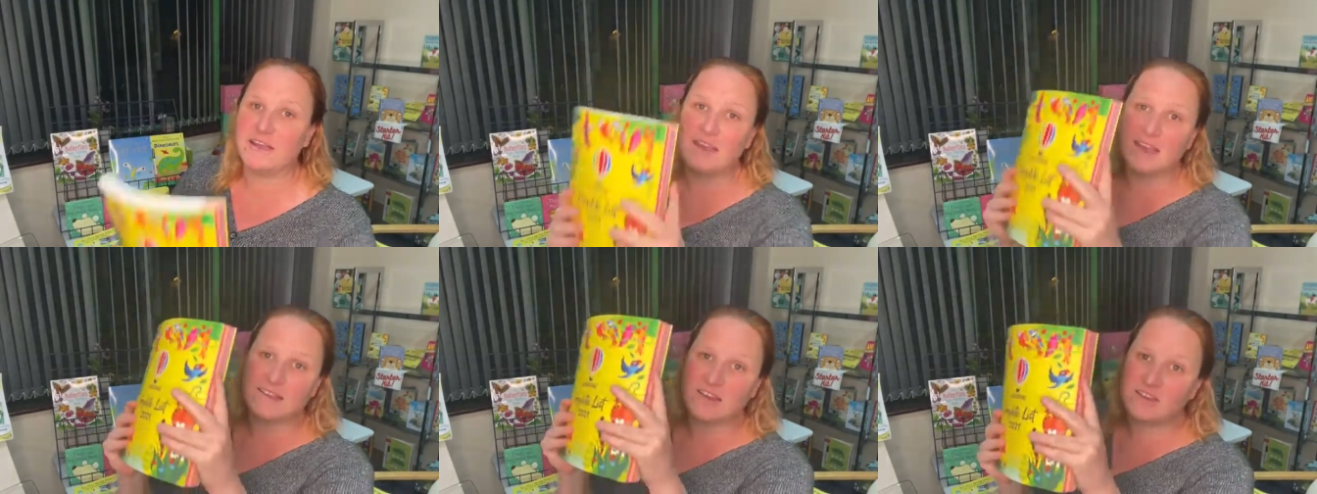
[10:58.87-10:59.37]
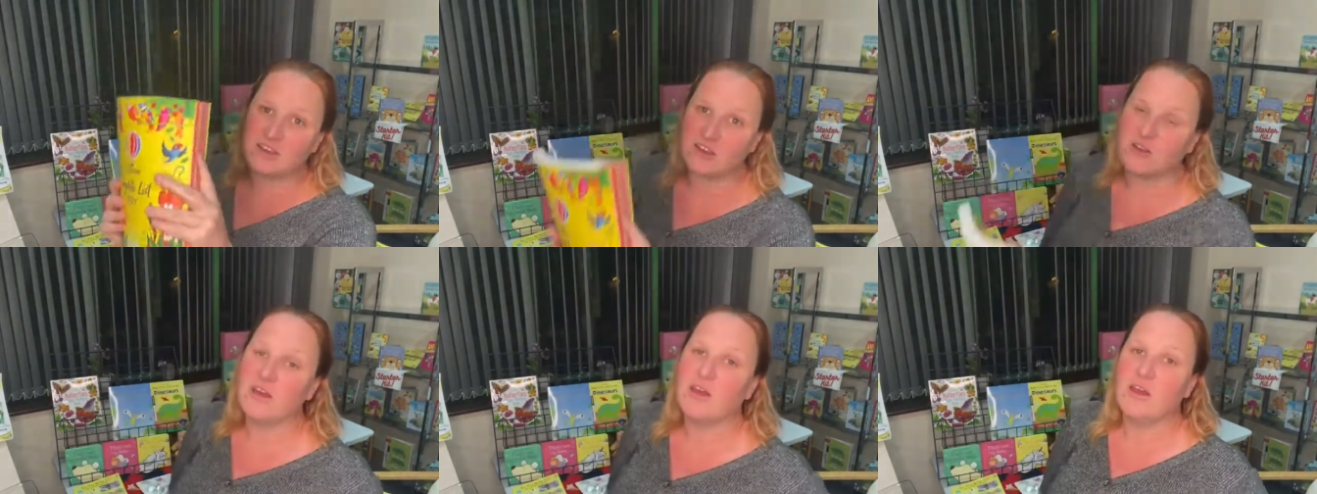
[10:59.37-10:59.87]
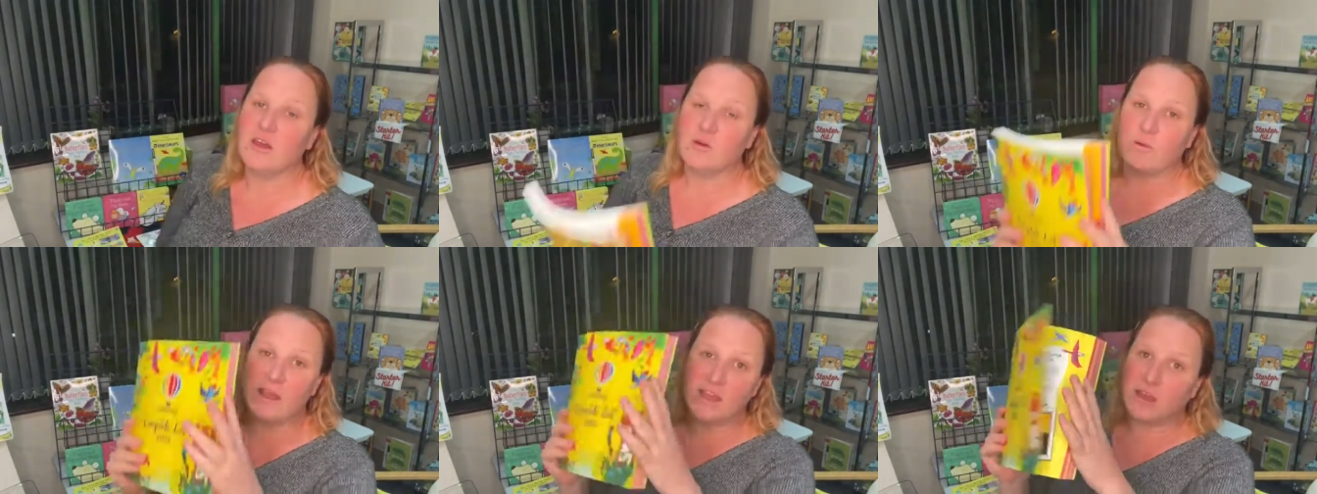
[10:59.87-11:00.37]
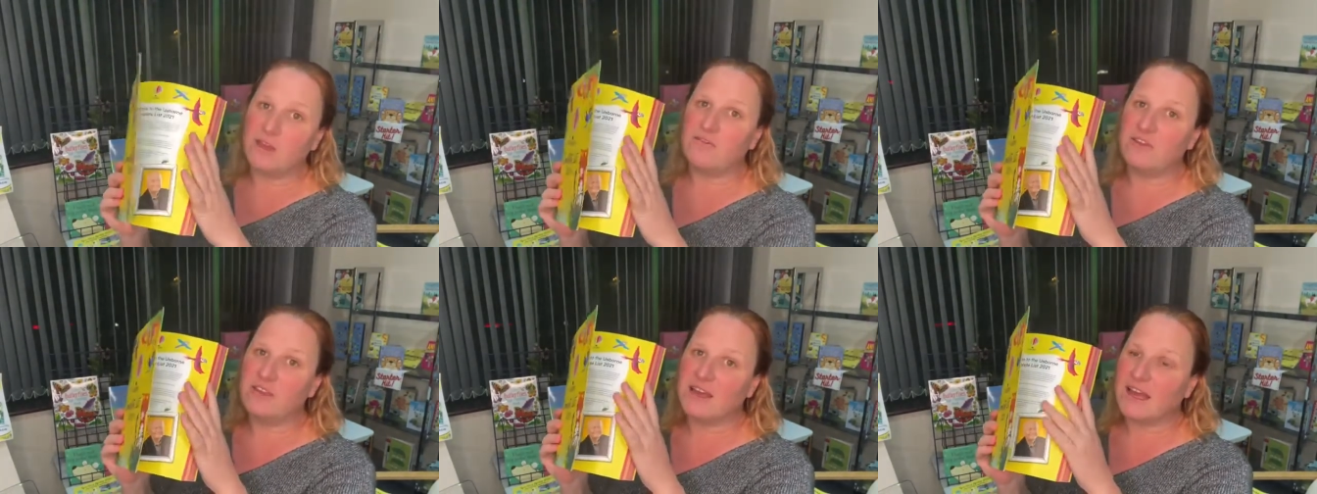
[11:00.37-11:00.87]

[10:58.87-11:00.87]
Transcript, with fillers: Yes, I do. When going through the